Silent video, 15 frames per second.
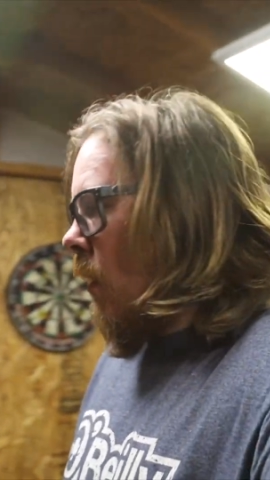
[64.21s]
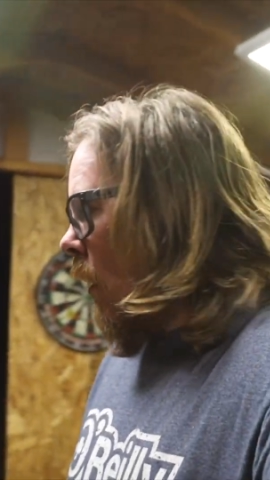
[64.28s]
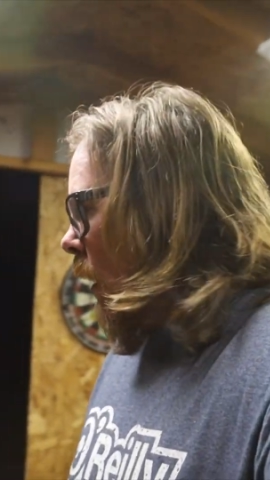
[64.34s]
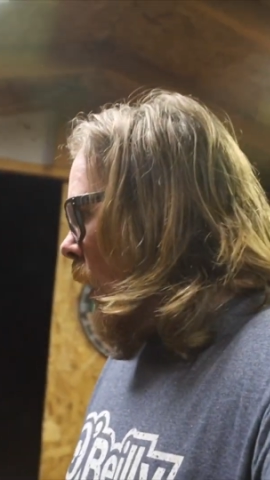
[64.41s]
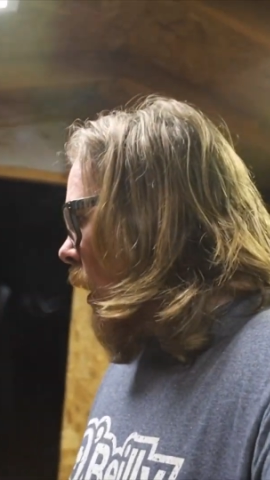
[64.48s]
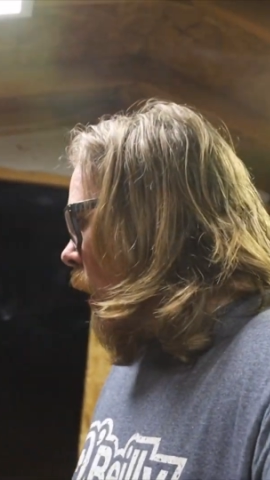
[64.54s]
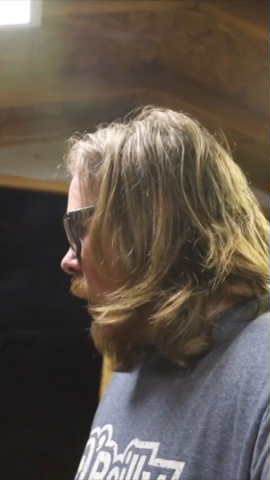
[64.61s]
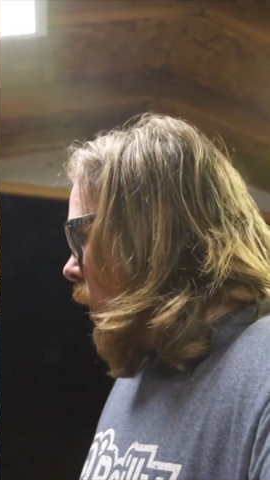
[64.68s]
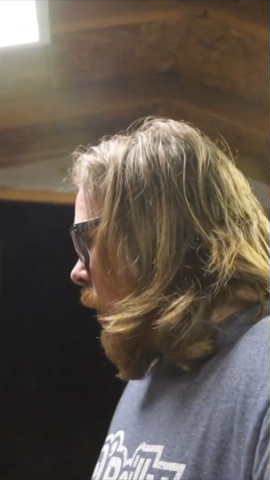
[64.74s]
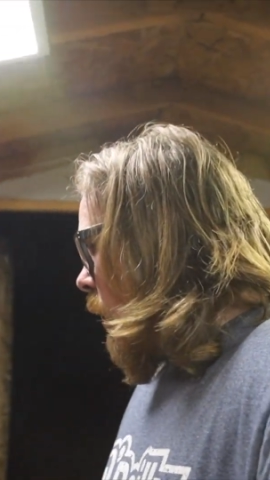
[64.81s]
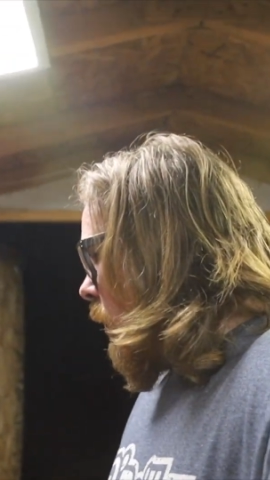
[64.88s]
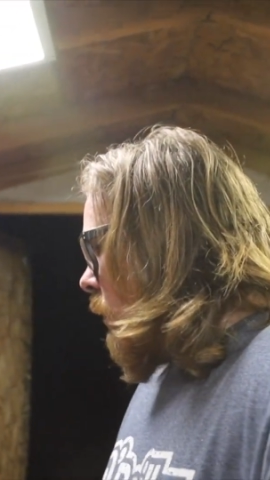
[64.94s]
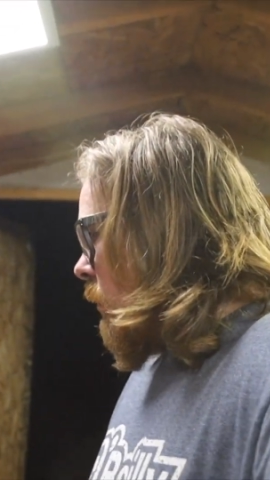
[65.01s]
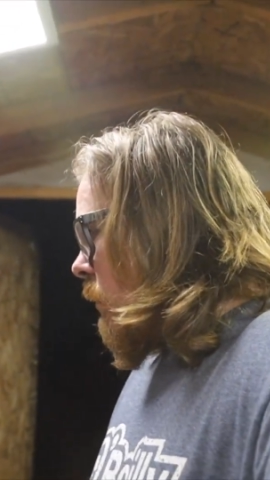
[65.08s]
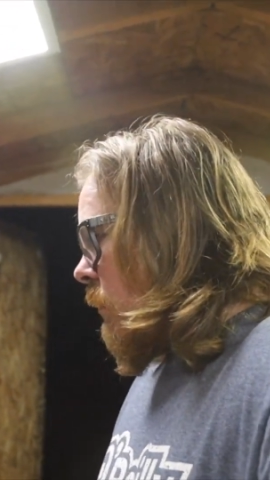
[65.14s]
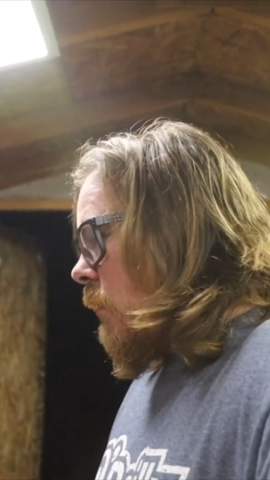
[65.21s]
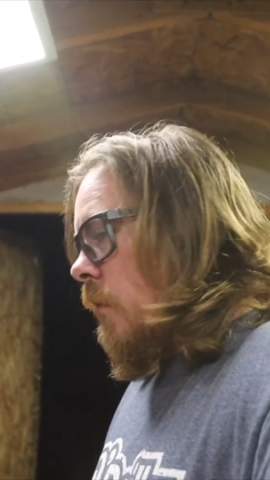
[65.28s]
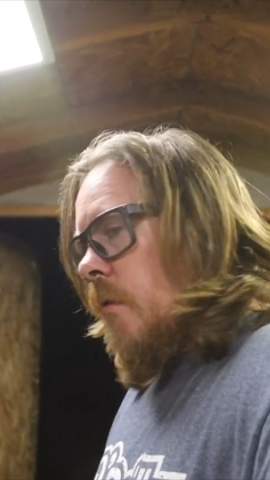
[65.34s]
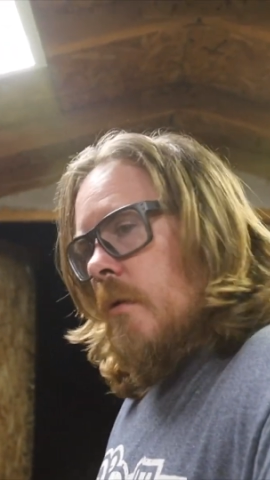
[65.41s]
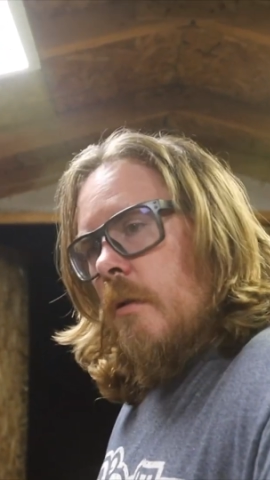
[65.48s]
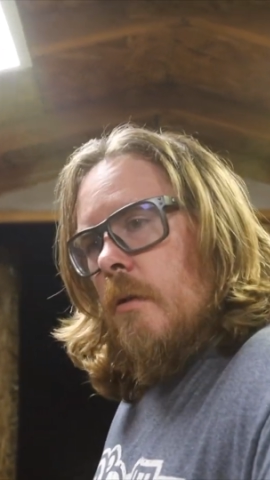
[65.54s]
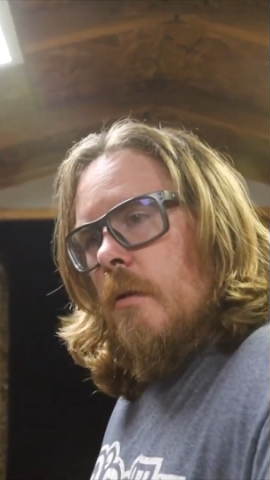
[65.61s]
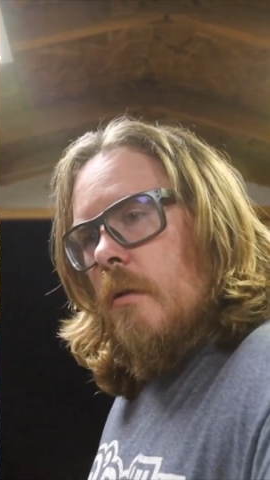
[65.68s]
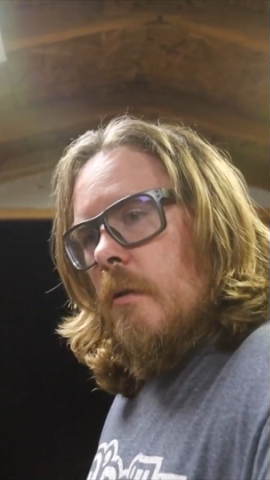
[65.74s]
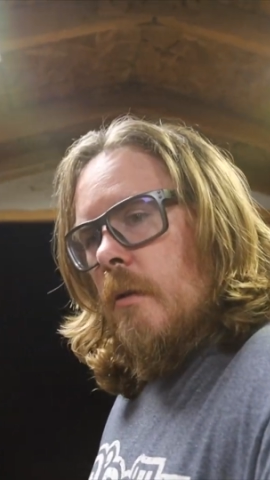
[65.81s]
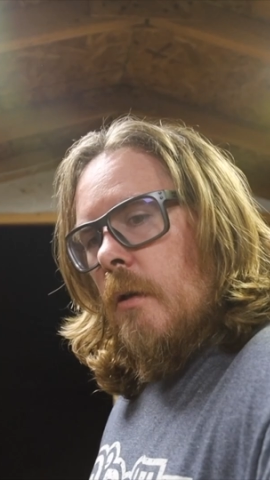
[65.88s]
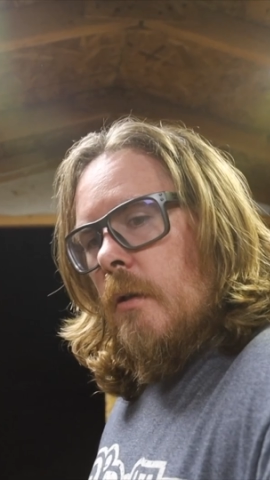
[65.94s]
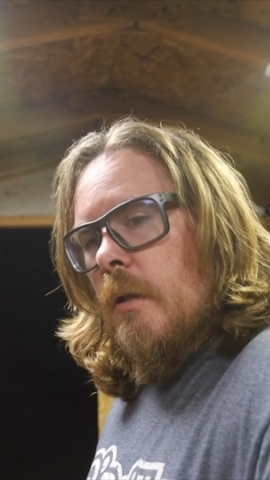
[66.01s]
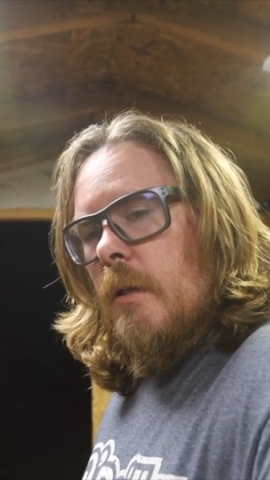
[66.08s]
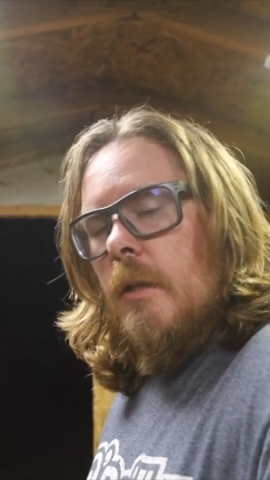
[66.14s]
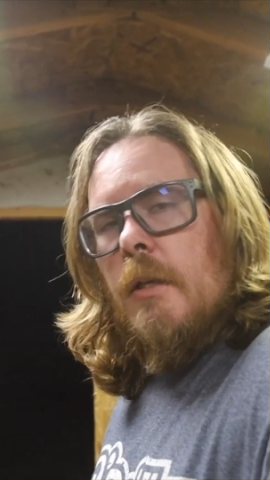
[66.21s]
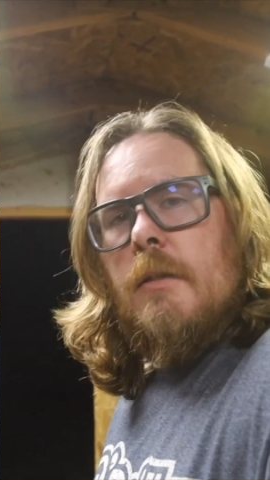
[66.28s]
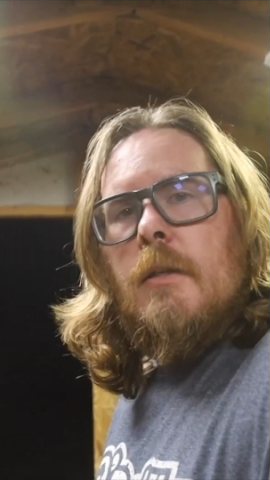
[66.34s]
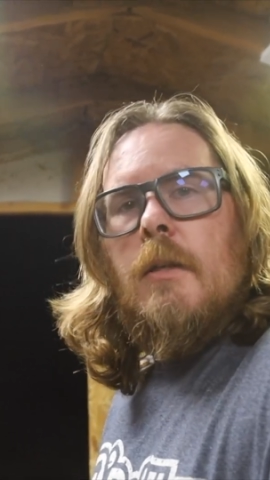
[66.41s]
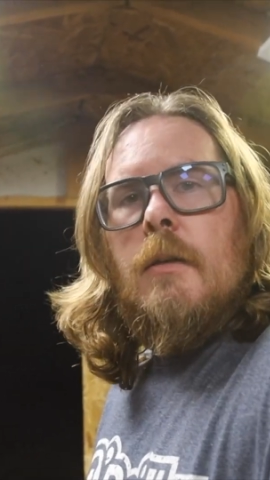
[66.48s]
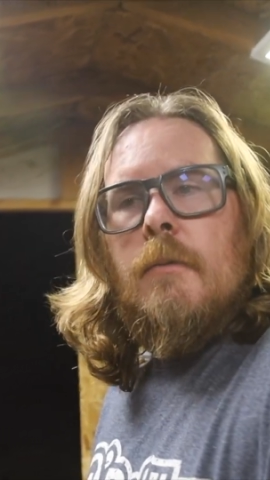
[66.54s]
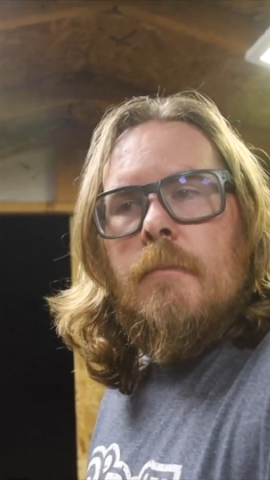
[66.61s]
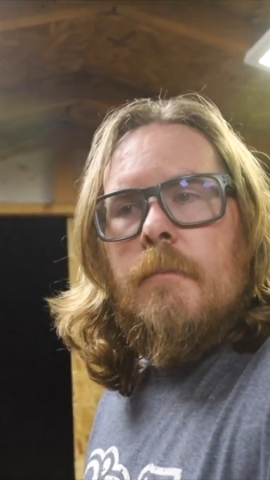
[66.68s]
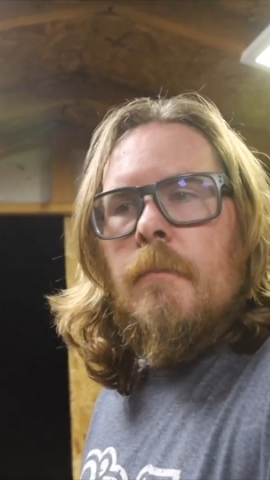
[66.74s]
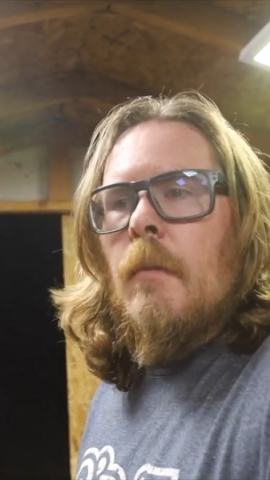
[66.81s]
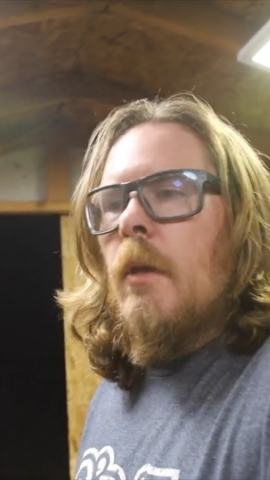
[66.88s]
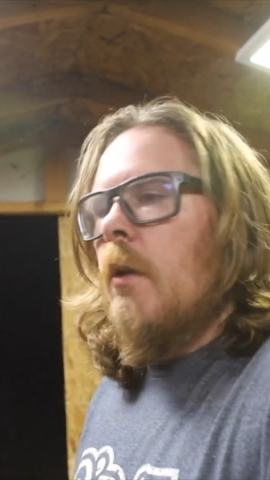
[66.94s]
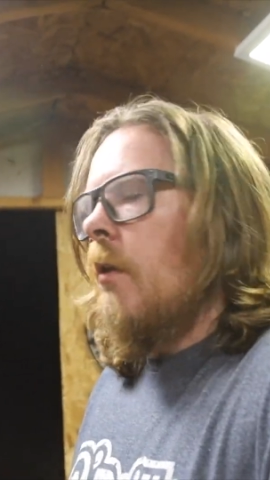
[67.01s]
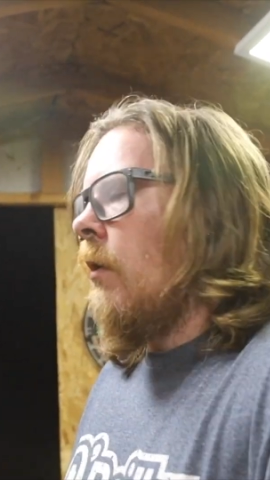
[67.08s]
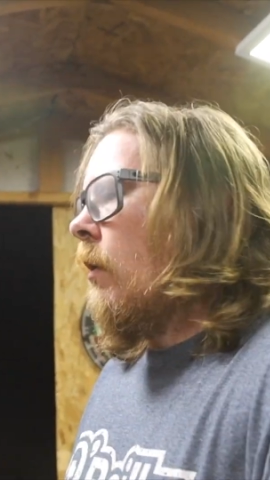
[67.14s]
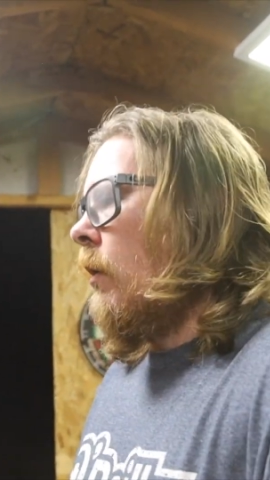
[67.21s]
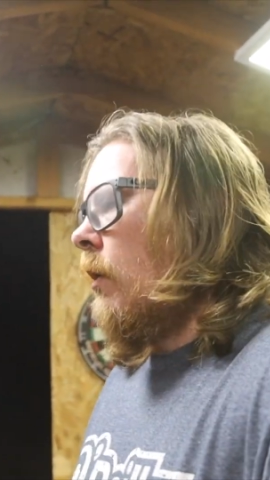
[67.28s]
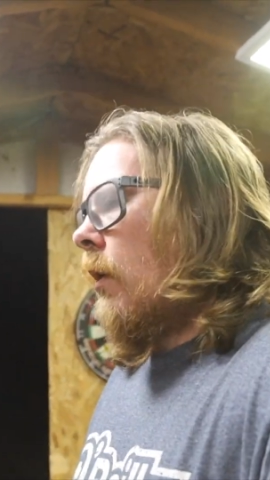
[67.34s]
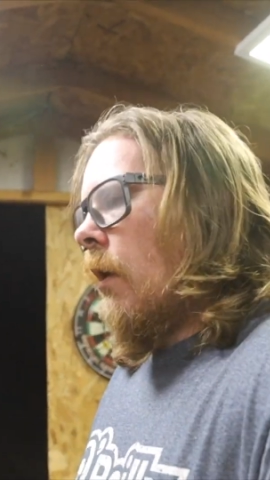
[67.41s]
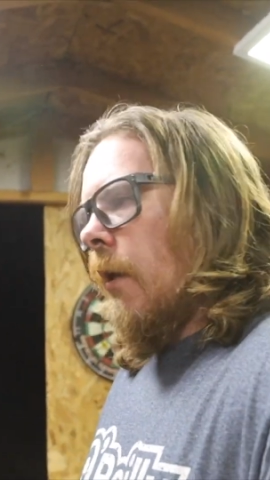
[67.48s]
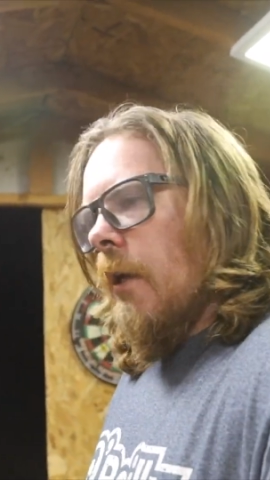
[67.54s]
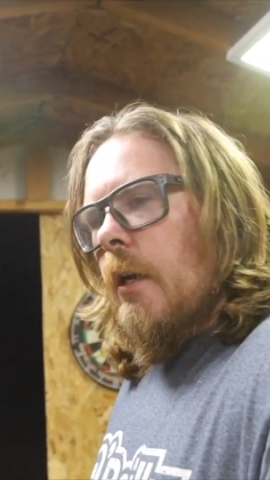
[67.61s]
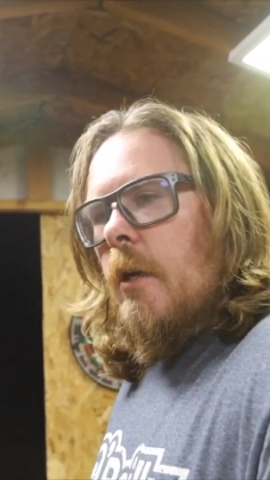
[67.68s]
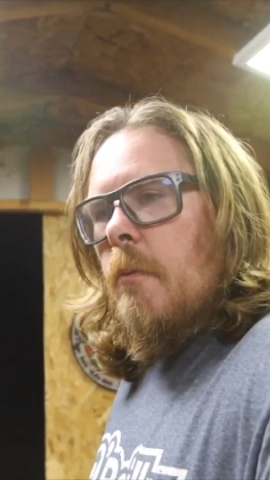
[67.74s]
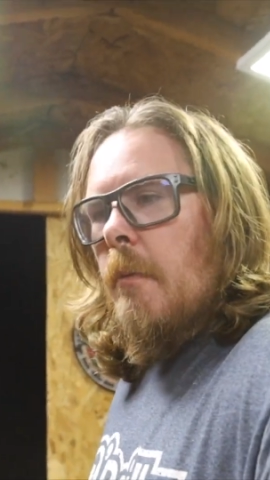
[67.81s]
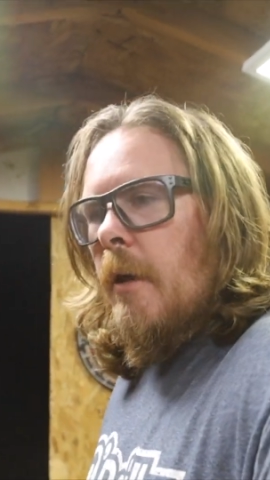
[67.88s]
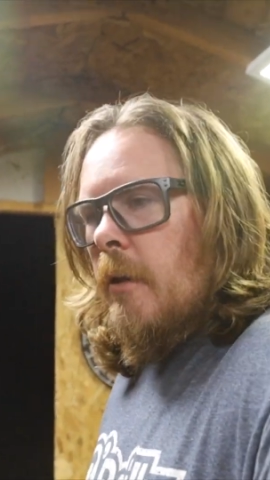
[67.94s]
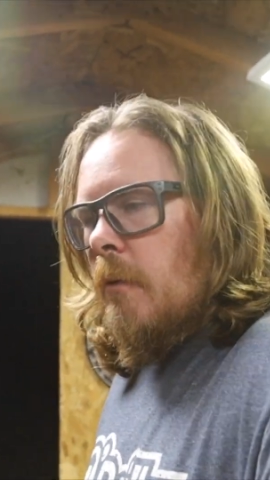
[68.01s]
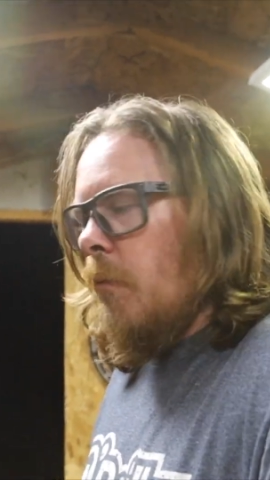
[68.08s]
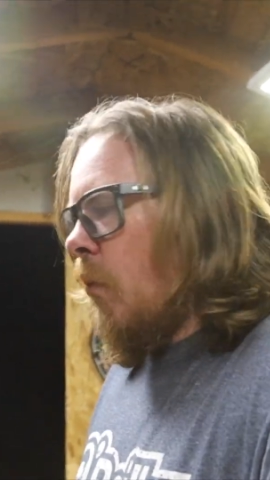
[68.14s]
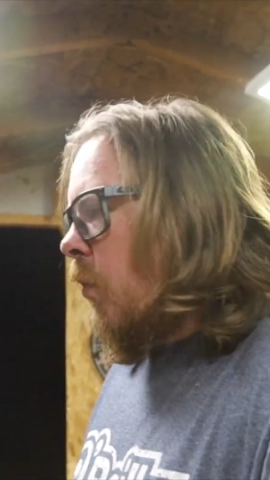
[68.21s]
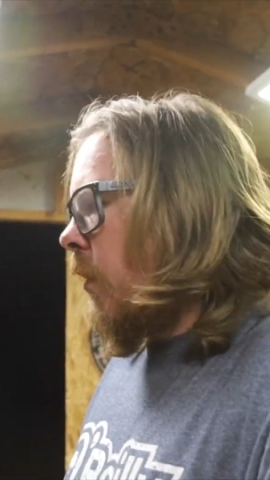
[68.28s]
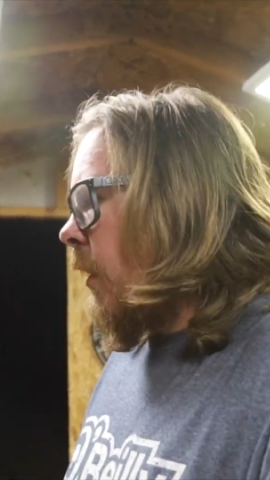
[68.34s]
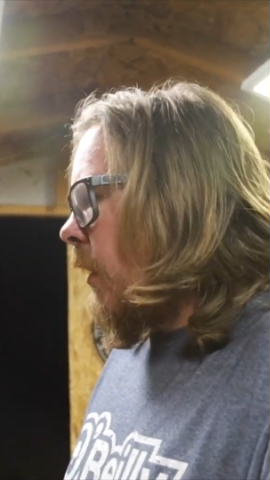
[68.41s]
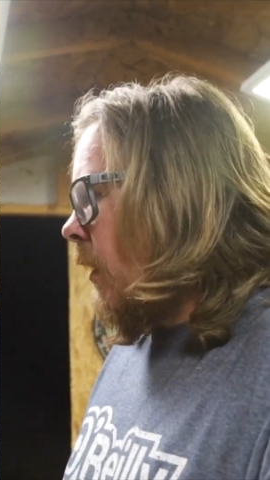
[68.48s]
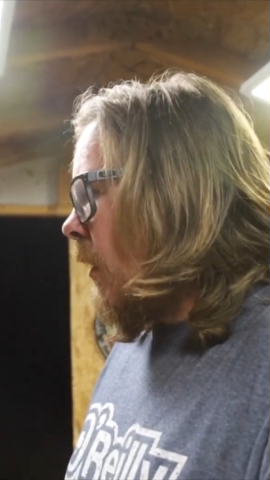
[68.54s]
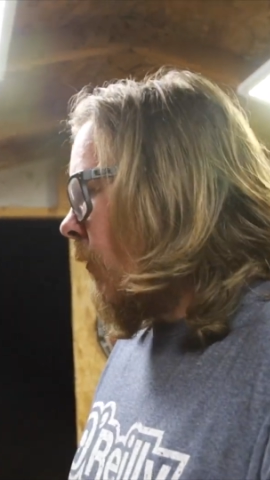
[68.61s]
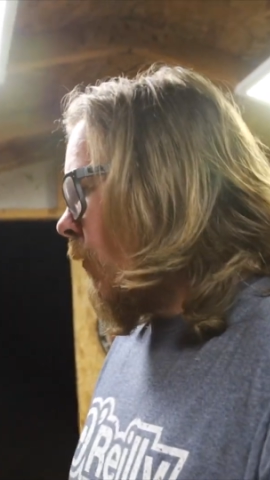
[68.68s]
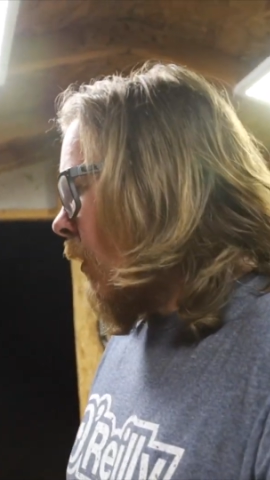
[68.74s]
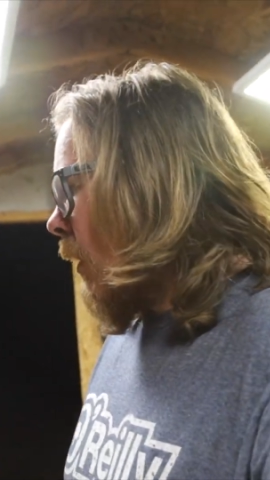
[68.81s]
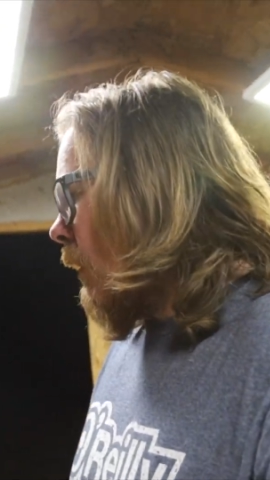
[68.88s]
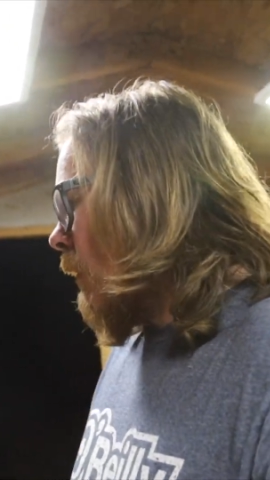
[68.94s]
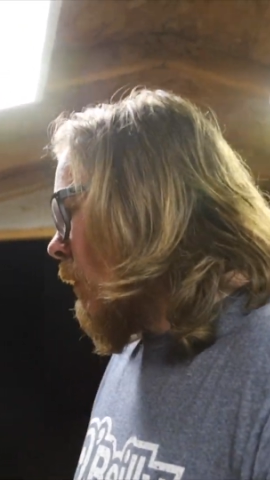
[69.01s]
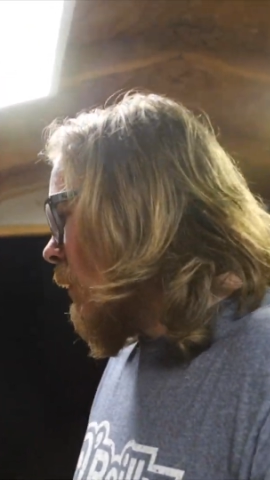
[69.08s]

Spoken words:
And I think that's it. I gotta come out in the morning and I've gotta